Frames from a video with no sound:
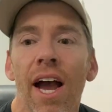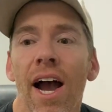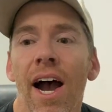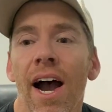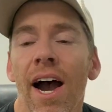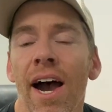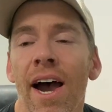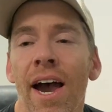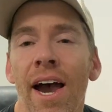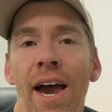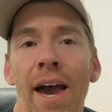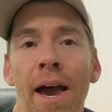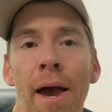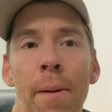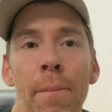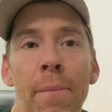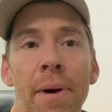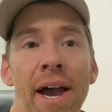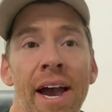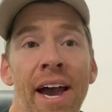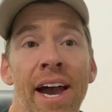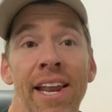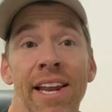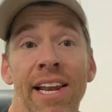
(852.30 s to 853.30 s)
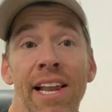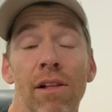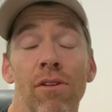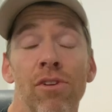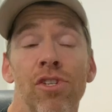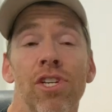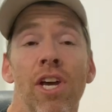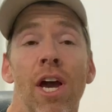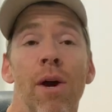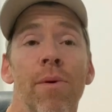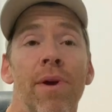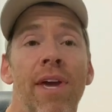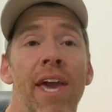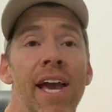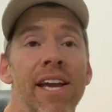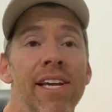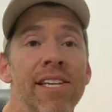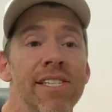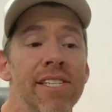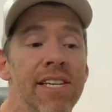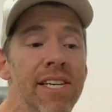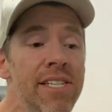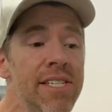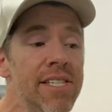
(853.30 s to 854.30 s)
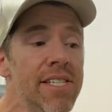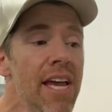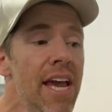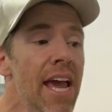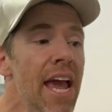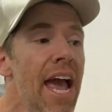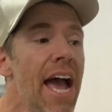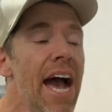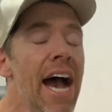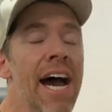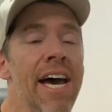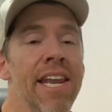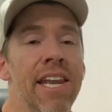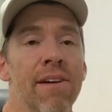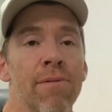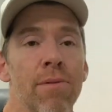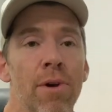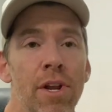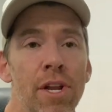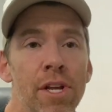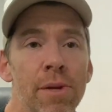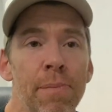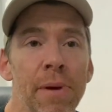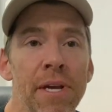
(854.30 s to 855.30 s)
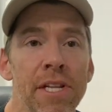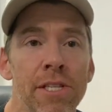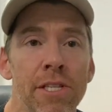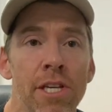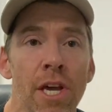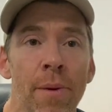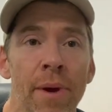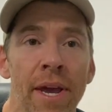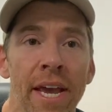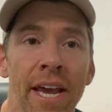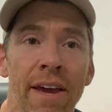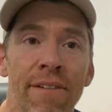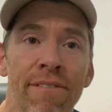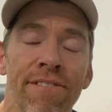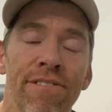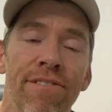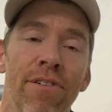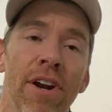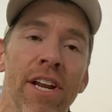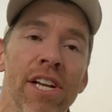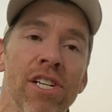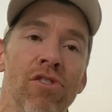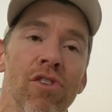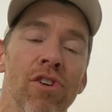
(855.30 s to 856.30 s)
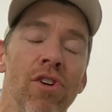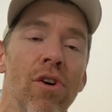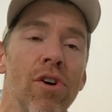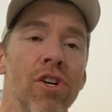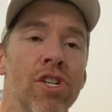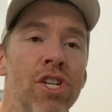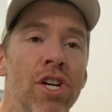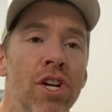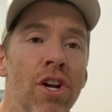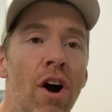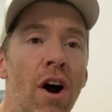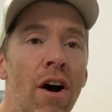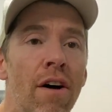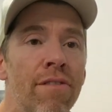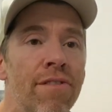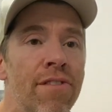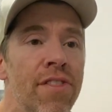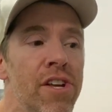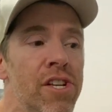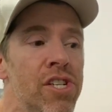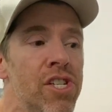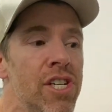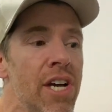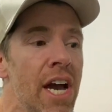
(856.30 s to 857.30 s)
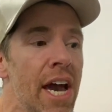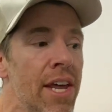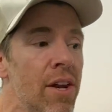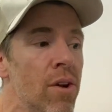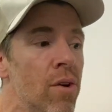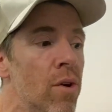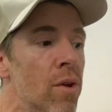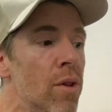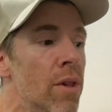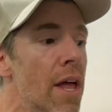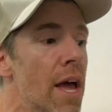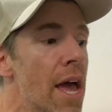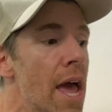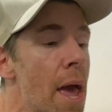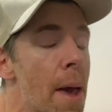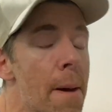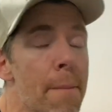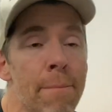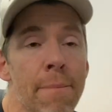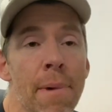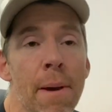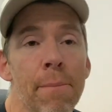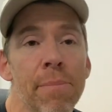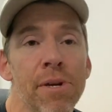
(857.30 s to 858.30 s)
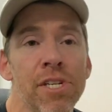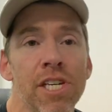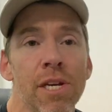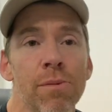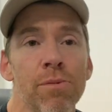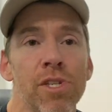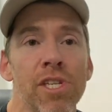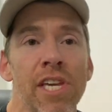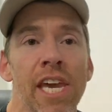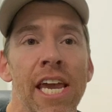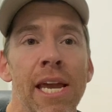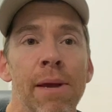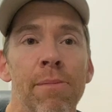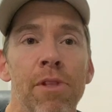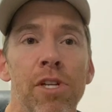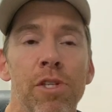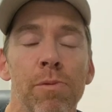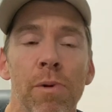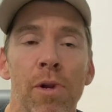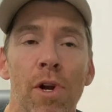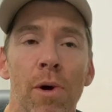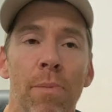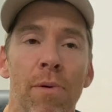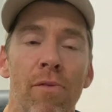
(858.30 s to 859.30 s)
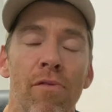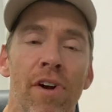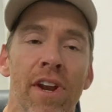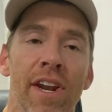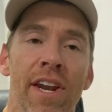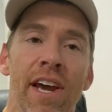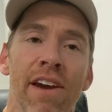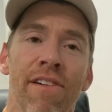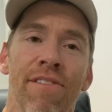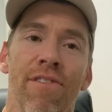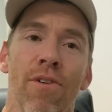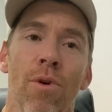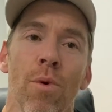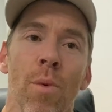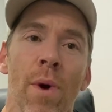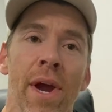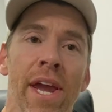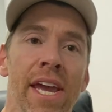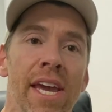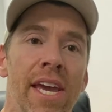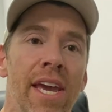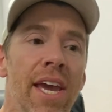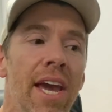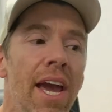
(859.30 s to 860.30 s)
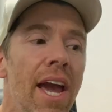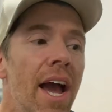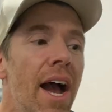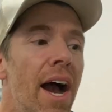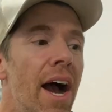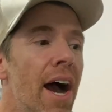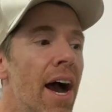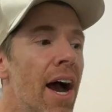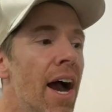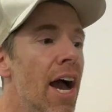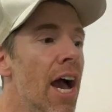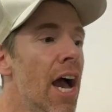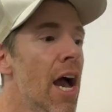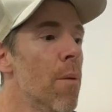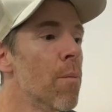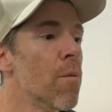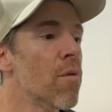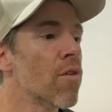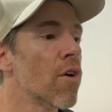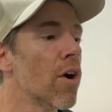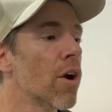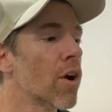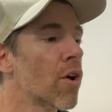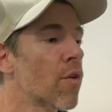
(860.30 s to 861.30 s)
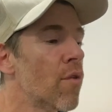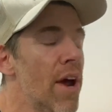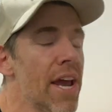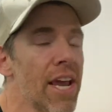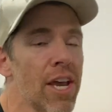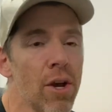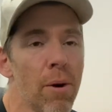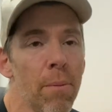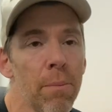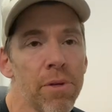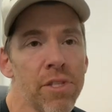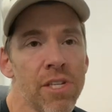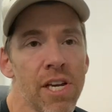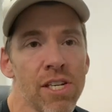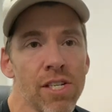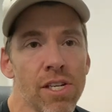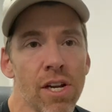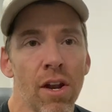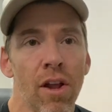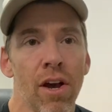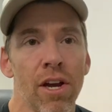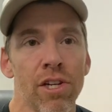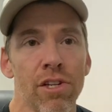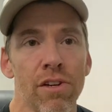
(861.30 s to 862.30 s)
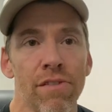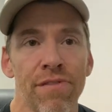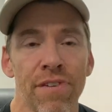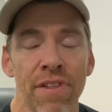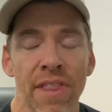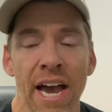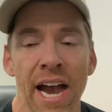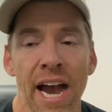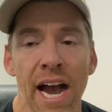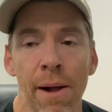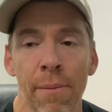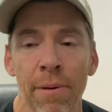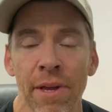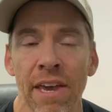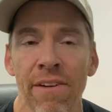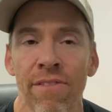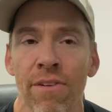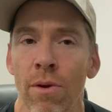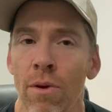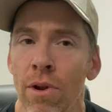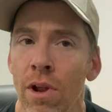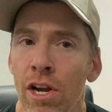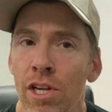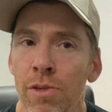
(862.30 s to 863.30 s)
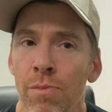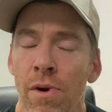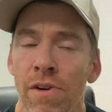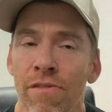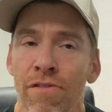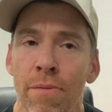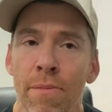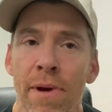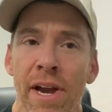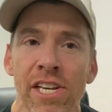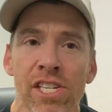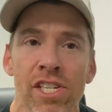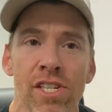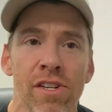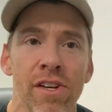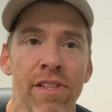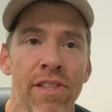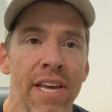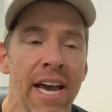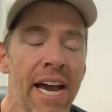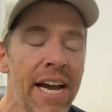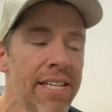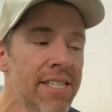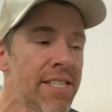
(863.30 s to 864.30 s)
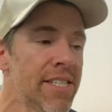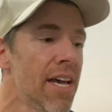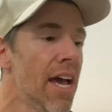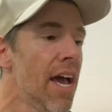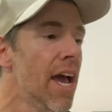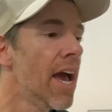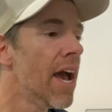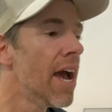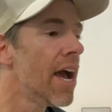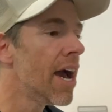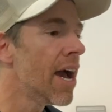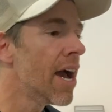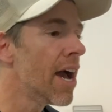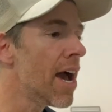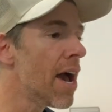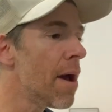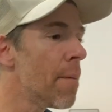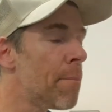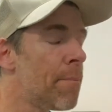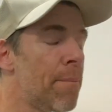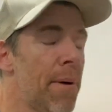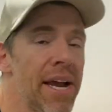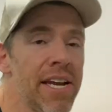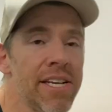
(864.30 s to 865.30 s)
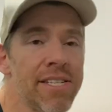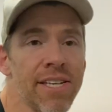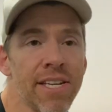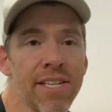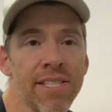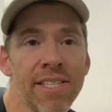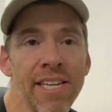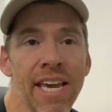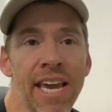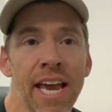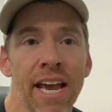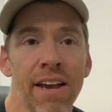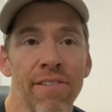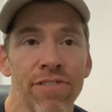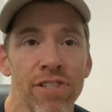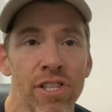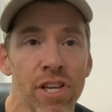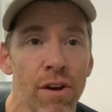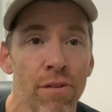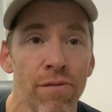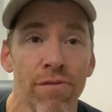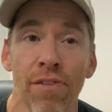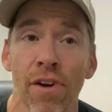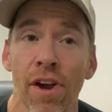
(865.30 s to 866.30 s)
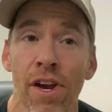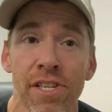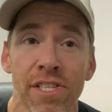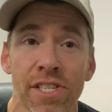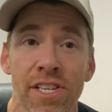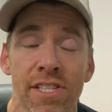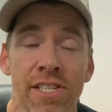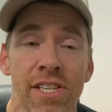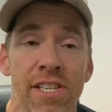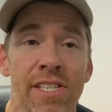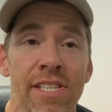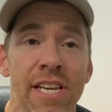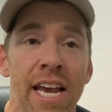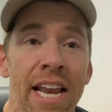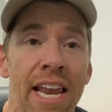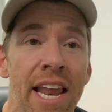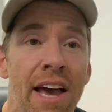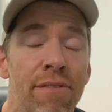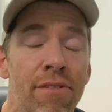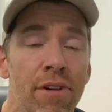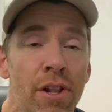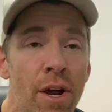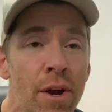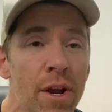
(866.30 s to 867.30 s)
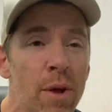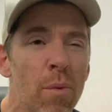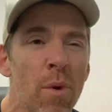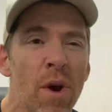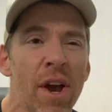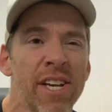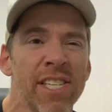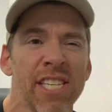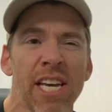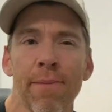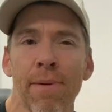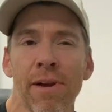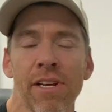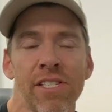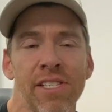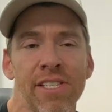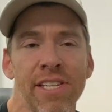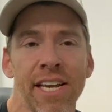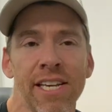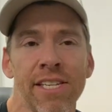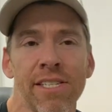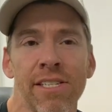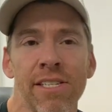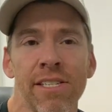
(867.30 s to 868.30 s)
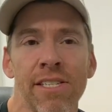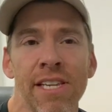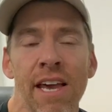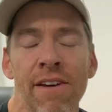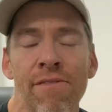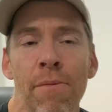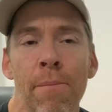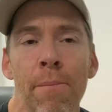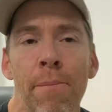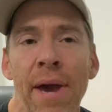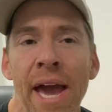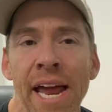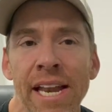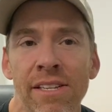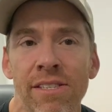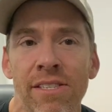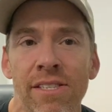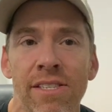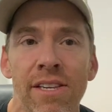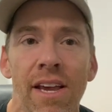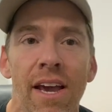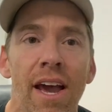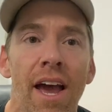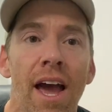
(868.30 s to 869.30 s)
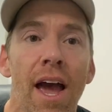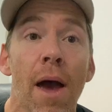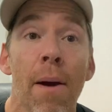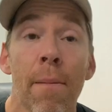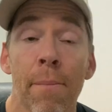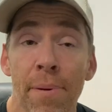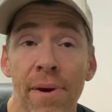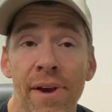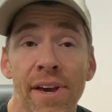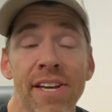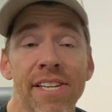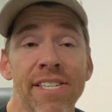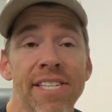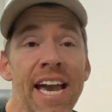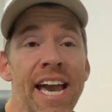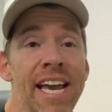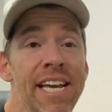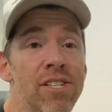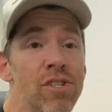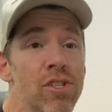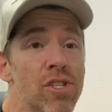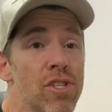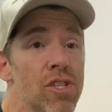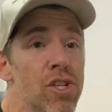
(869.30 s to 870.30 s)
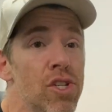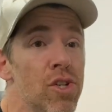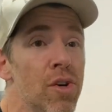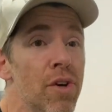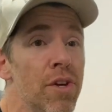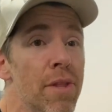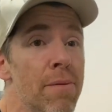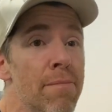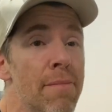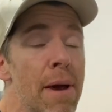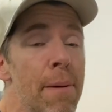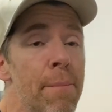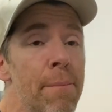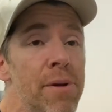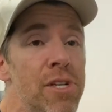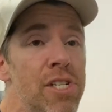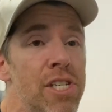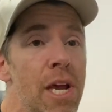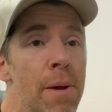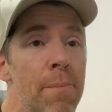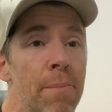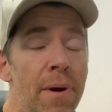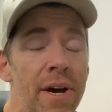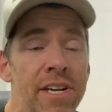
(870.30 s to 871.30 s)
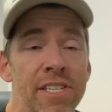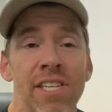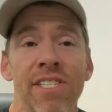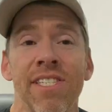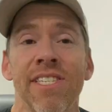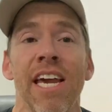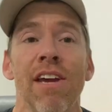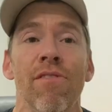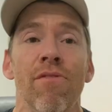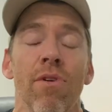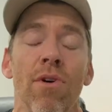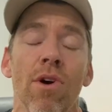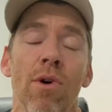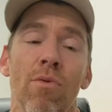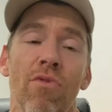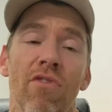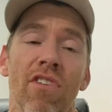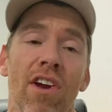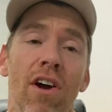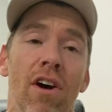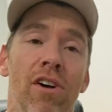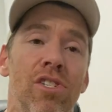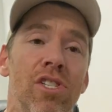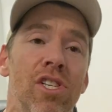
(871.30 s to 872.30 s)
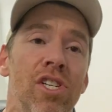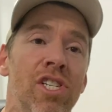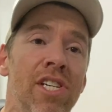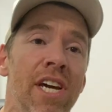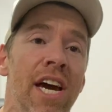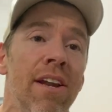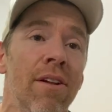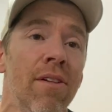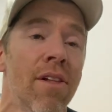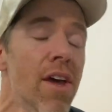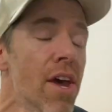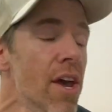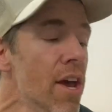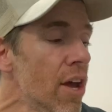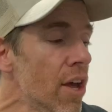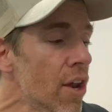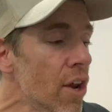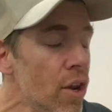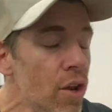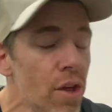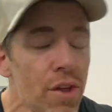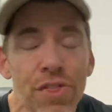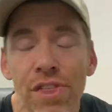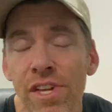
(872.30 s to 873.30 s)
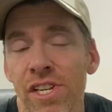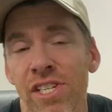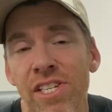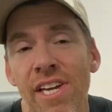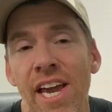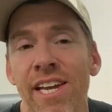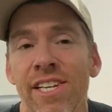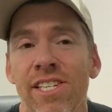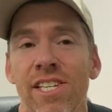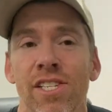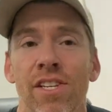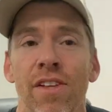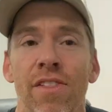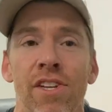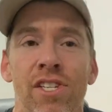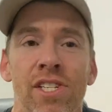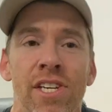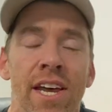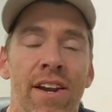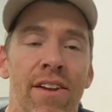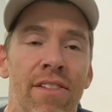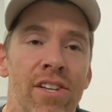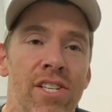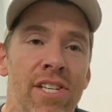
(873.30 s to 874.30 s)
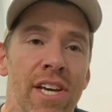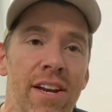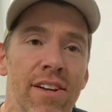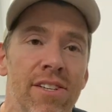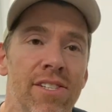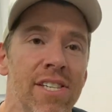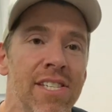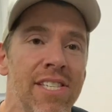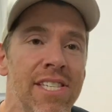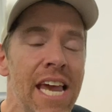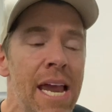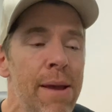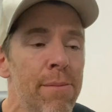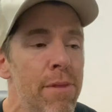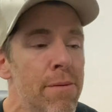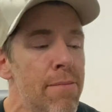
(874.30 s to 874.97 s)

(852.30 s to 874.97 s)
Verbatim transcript: Um, and little showcases and I've got to be doing a full introduction of the channel membership scheme that's been up and running now for a week. Um, we've got great competition lined up for that. I'll give you loads more information on that. Uh, basic tier, so first, as I say, level only works at about six to seven pence per day just to join the membership. As I say, with regards to the channel, nothing changes on the channel. The channel's the same.